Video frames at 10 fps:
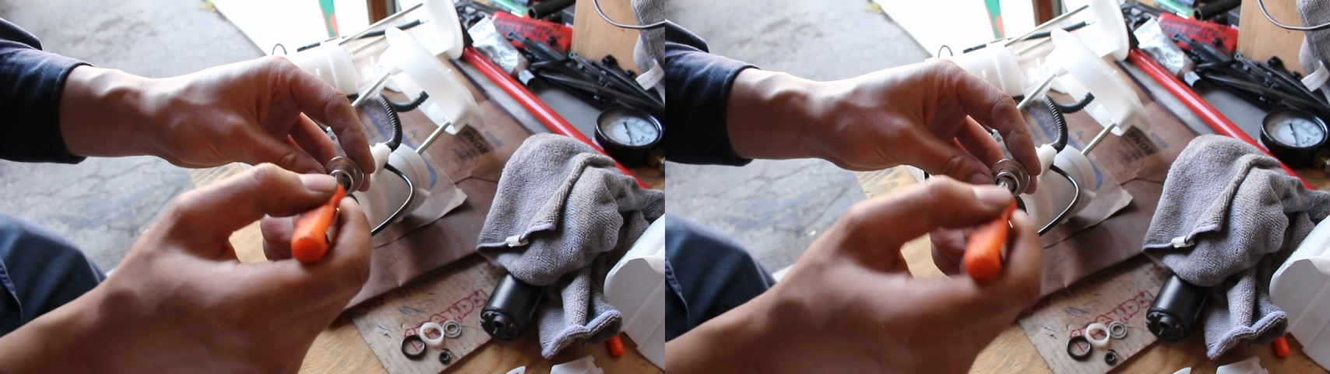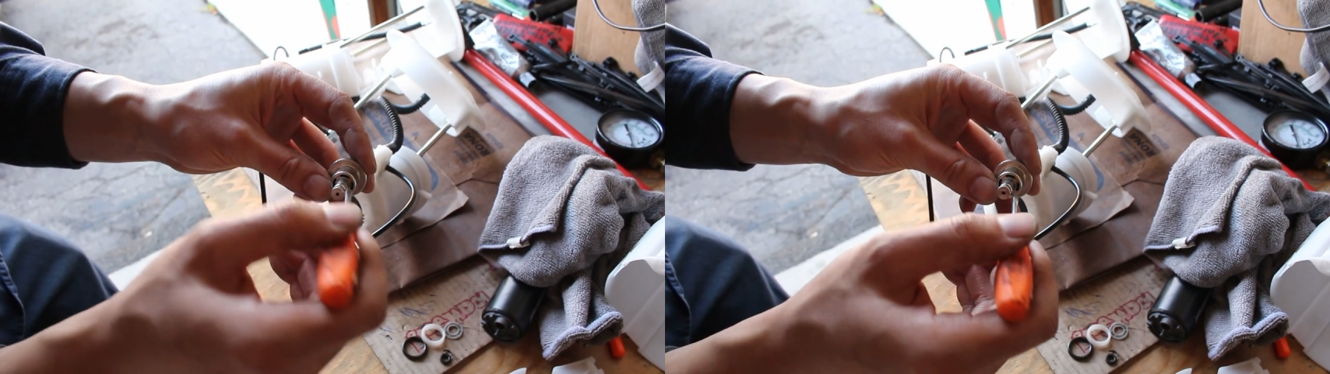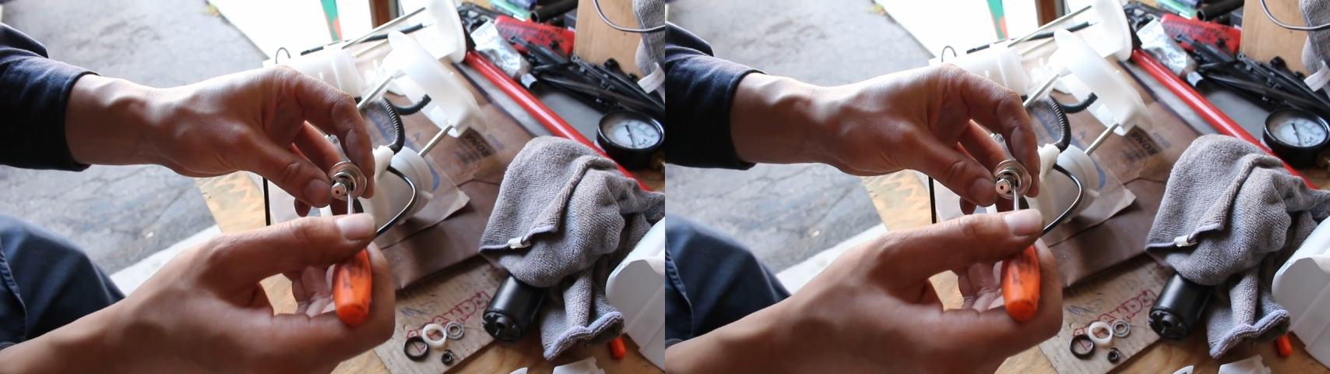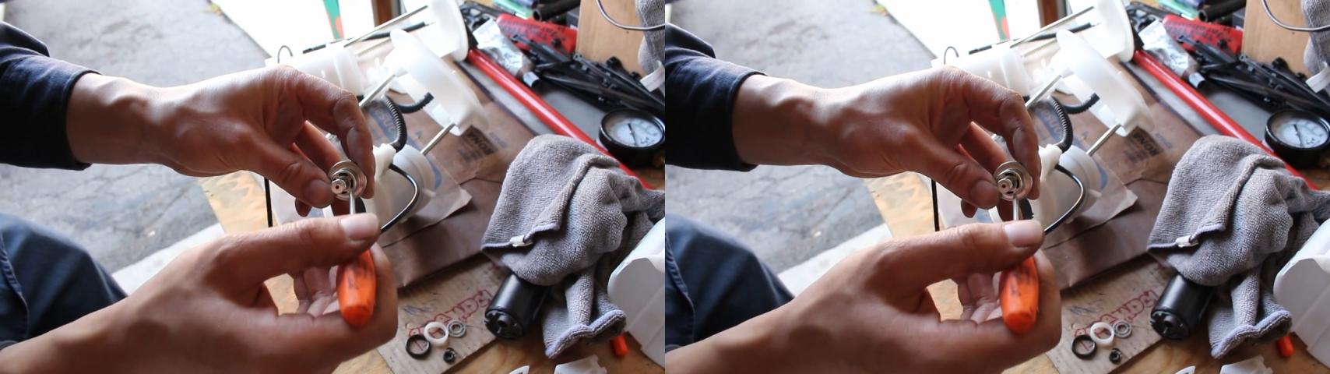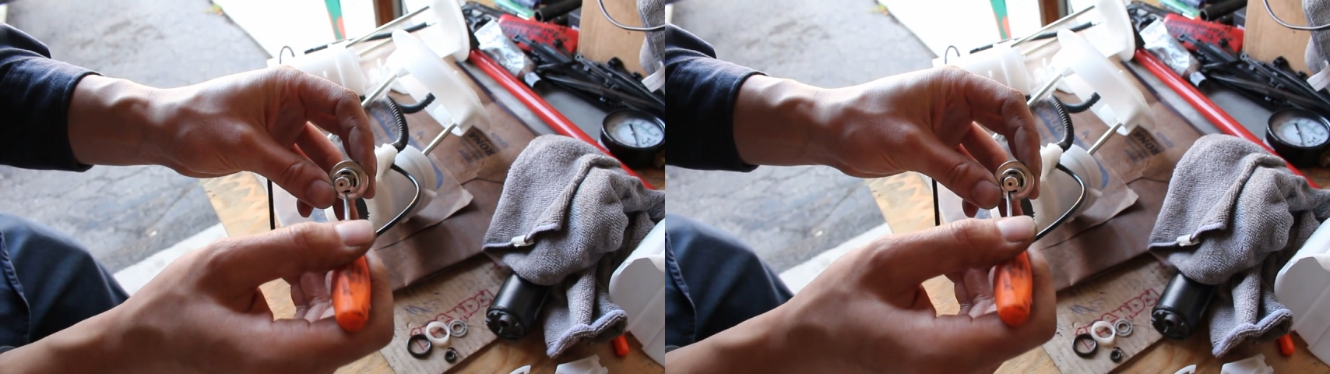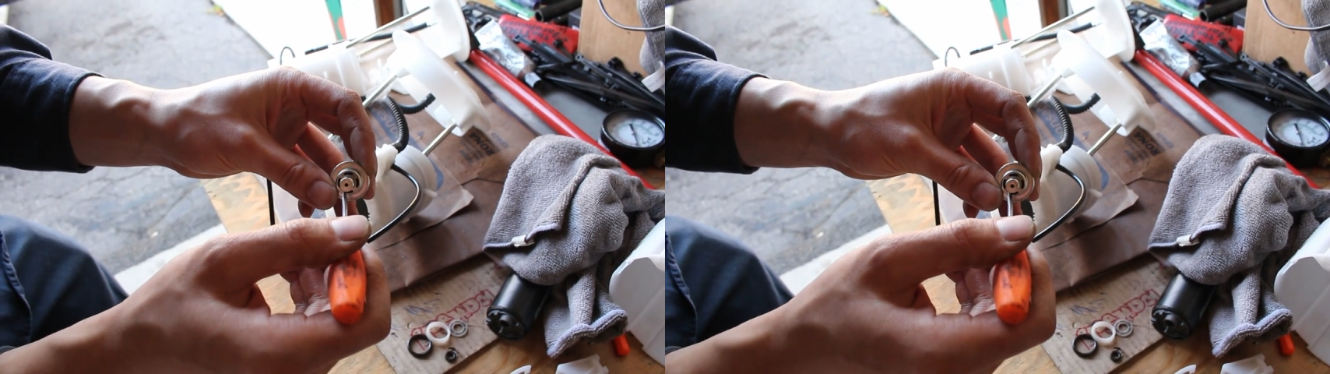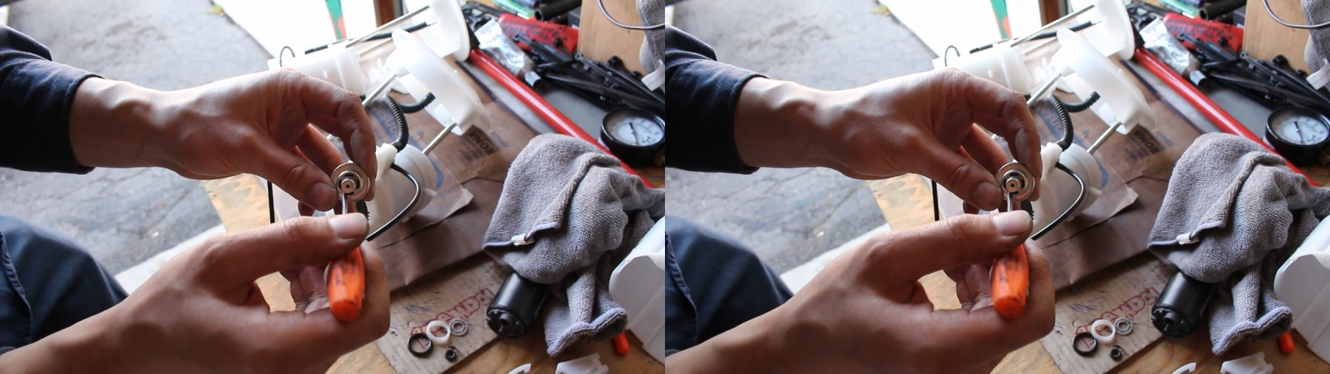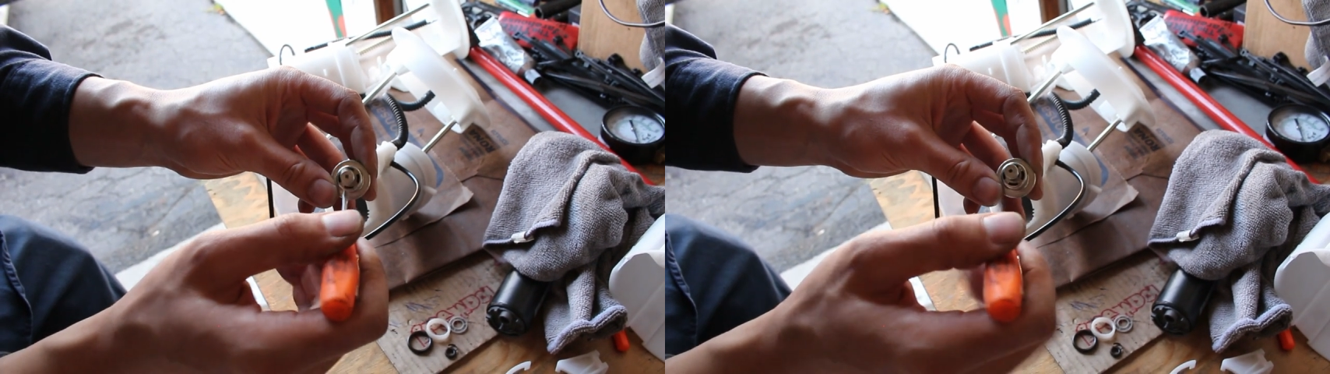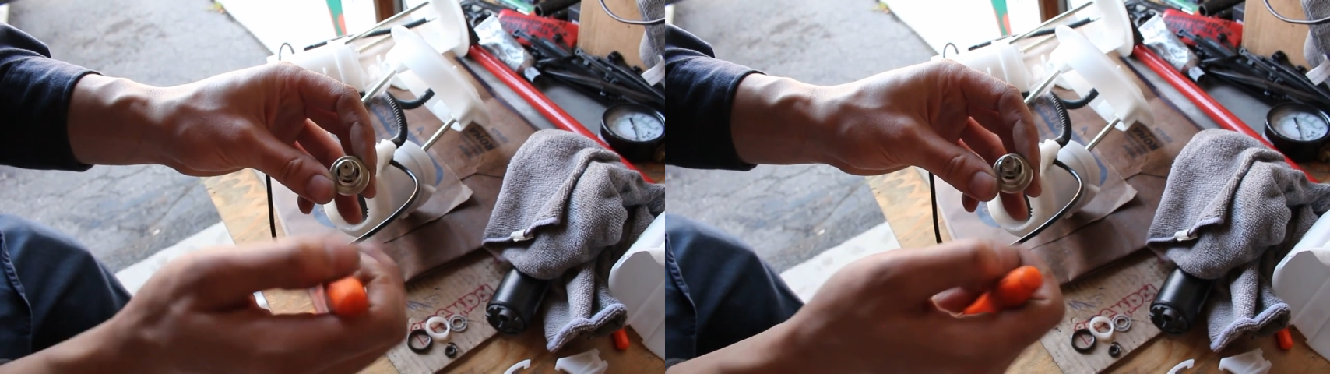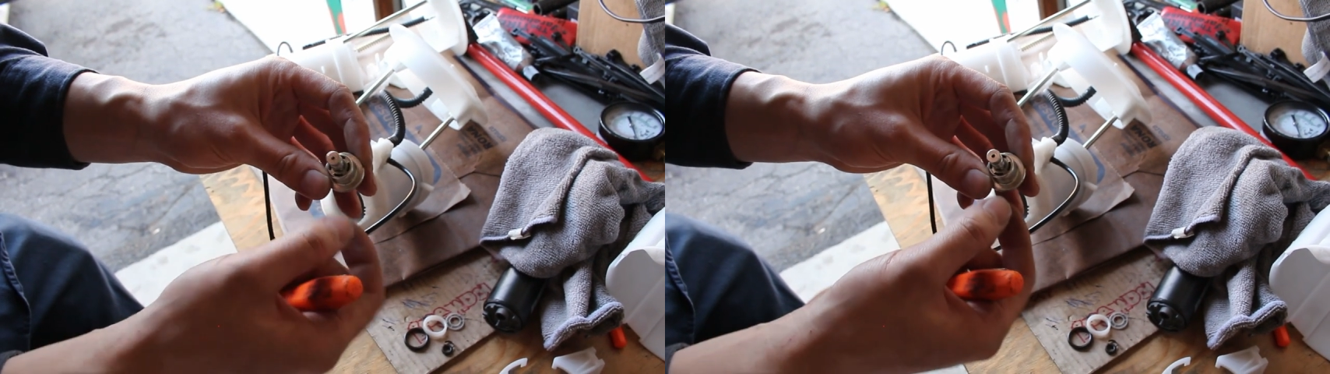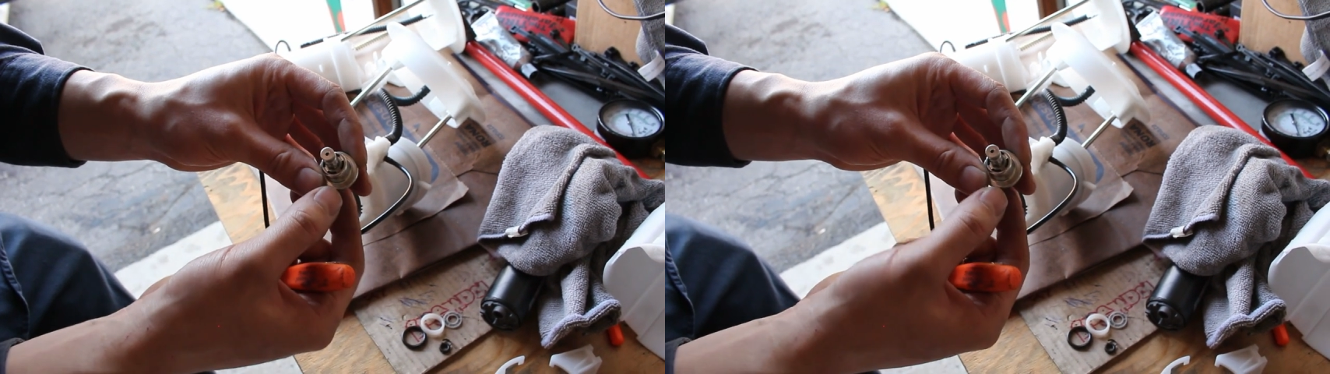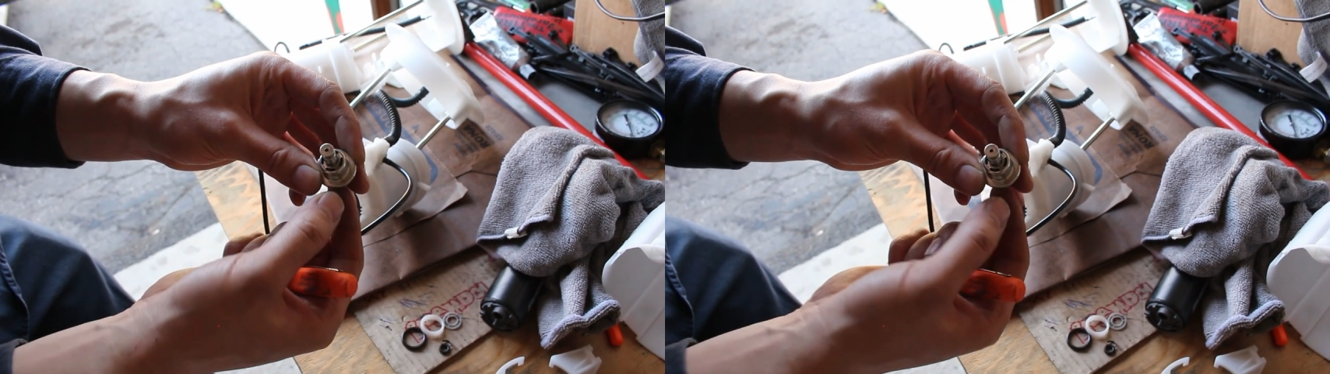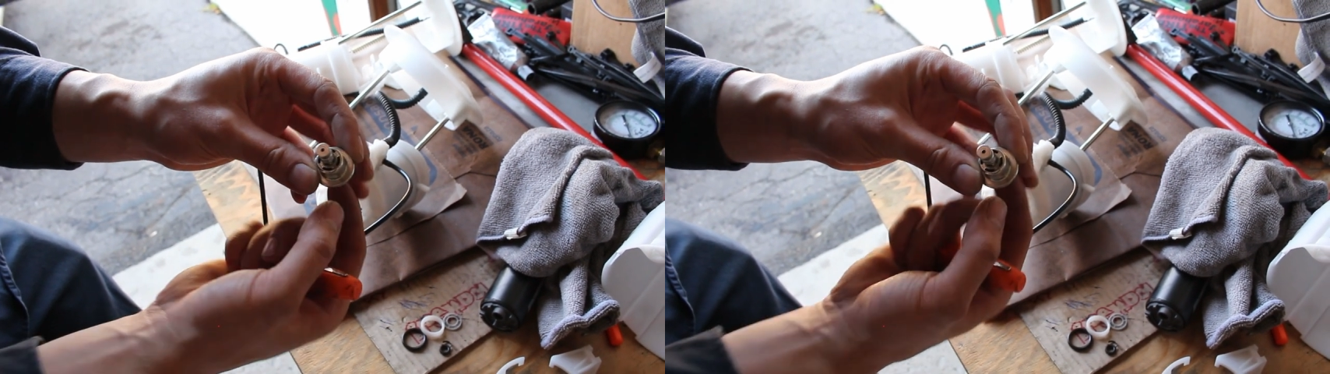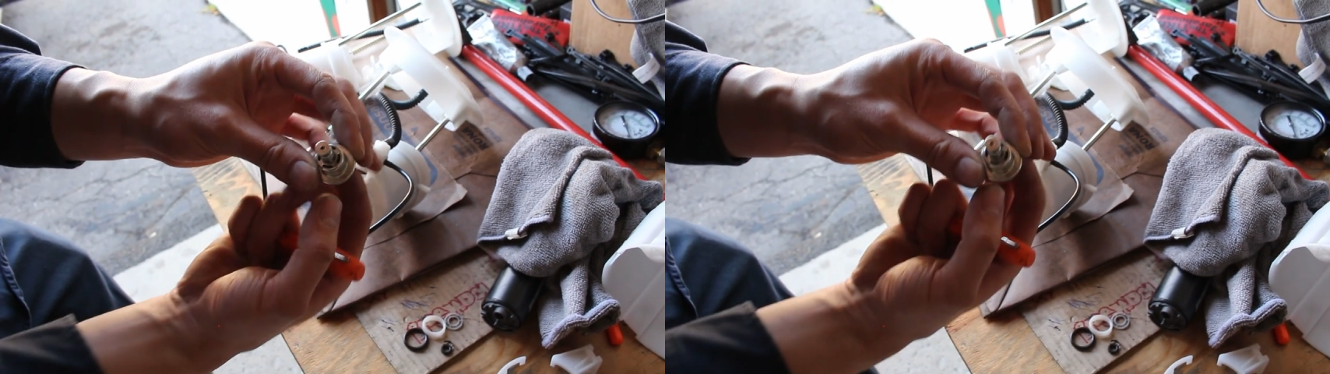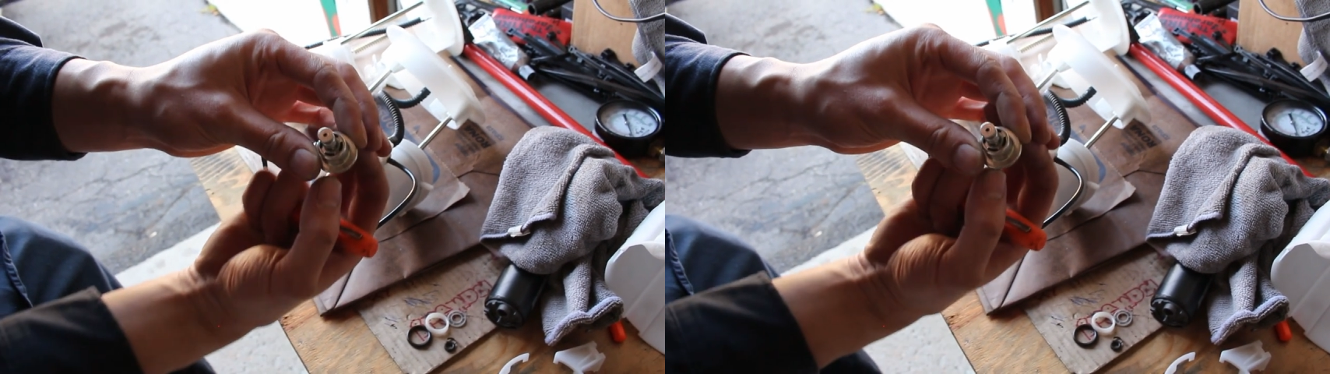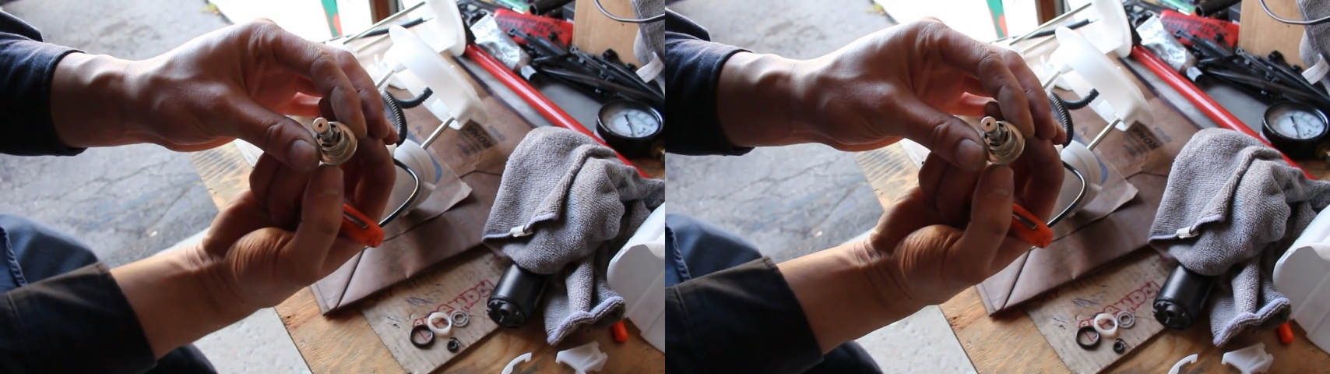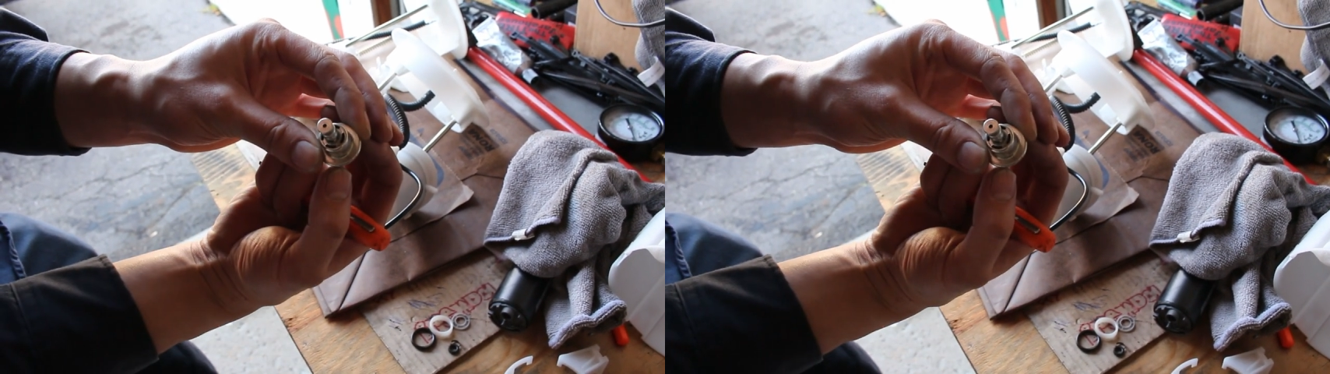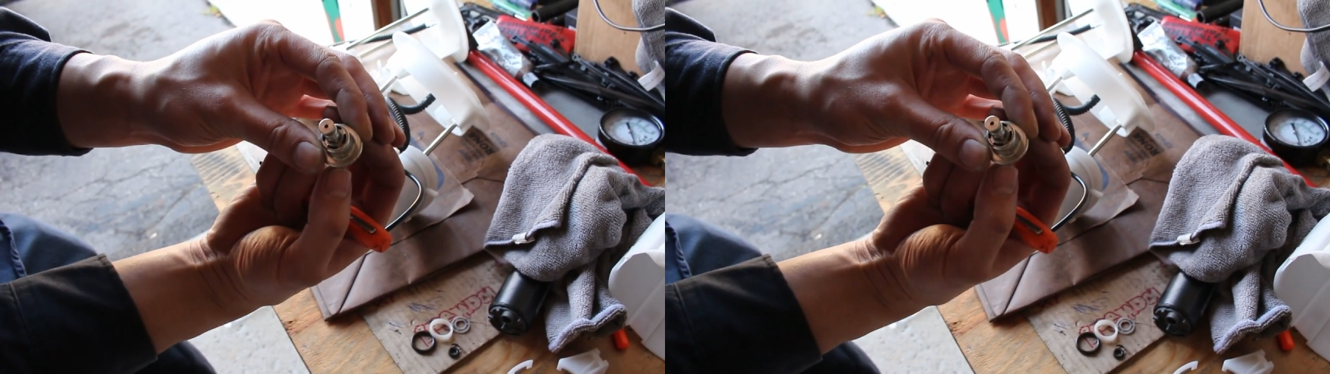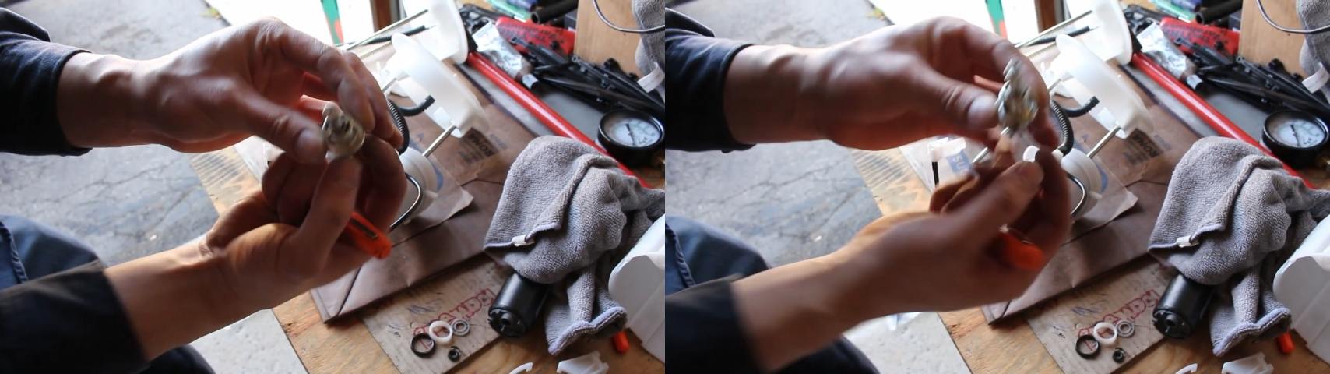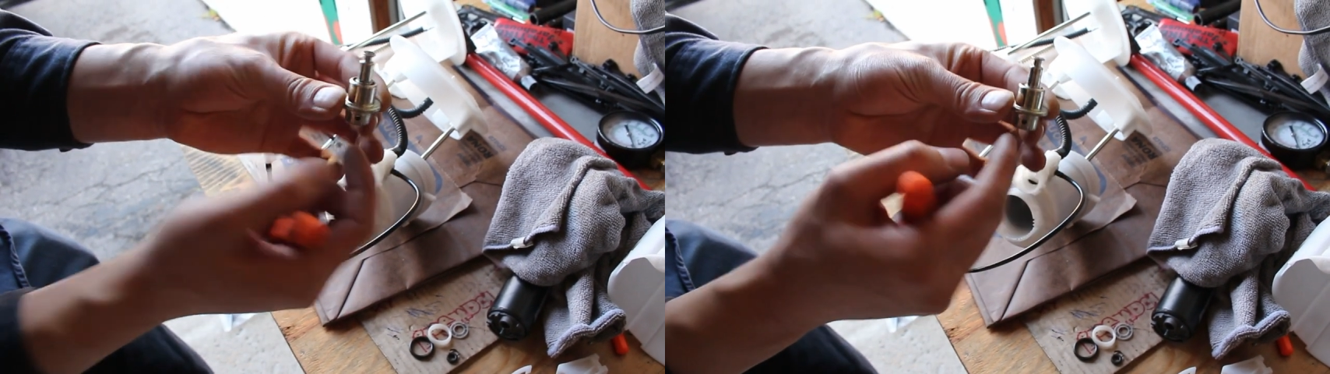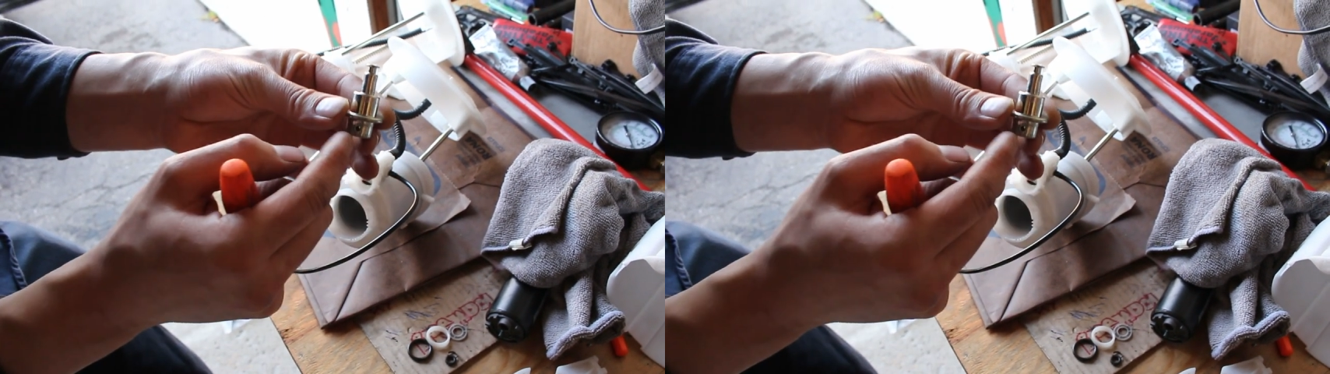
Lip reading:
(no speaker visible)